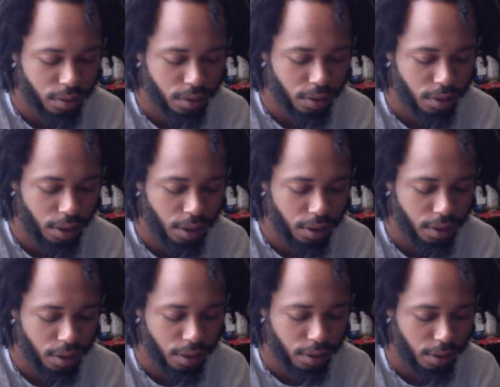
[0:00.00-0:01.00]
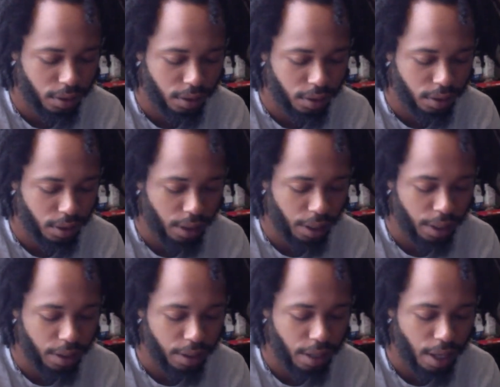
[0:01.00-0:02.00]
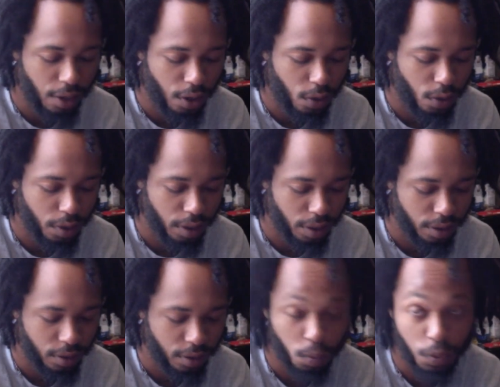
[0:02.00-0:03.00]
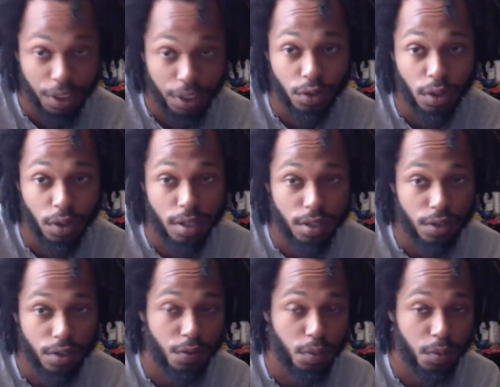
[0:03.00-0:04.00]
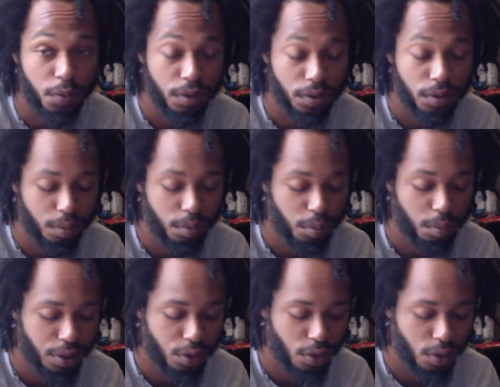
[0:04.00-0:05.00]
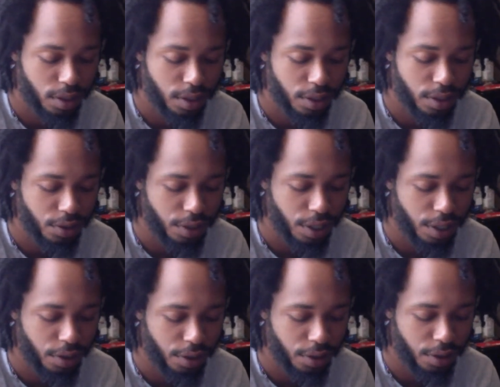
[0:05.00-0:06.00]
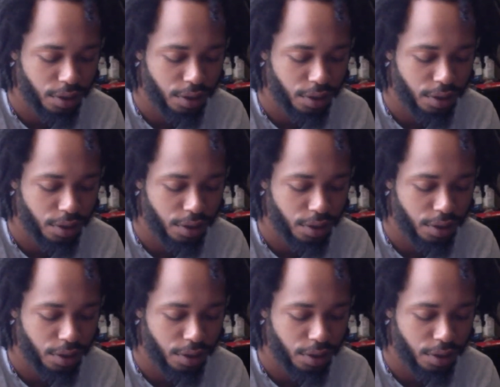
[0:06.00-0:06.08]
yeah, and in that knowing, we can trust. some big trust energy out here.